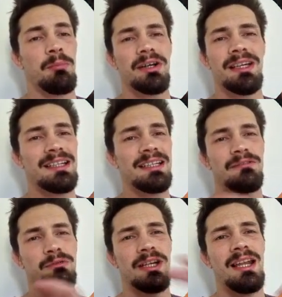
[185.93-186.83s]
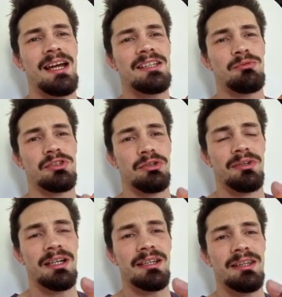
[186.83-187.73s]
Poirier didn't even realise he was
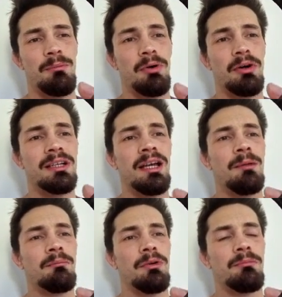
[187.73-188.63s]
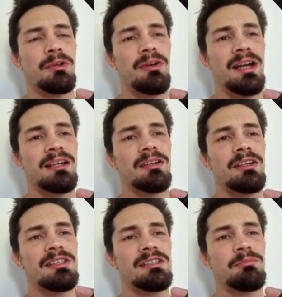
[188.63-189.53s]
doing it at that point, but McGregor,
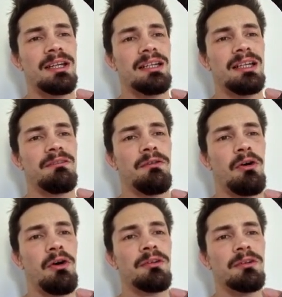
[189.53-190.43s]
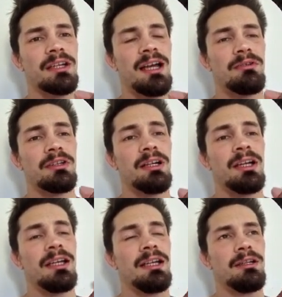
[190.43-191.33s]
because he's a bit lean forward on the counter,
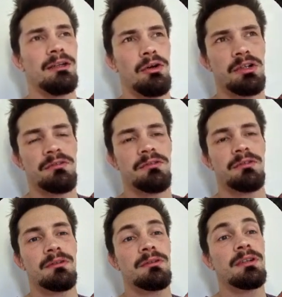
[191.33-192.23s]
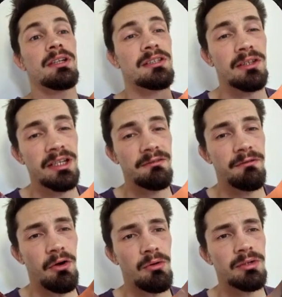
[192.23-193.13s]
is lean
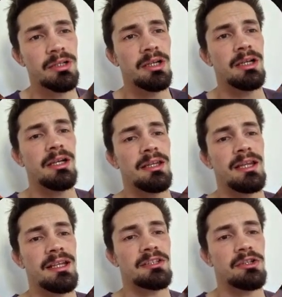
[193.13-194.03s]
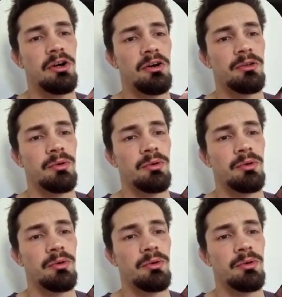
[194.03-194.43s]
forward, and then he gets caught on the way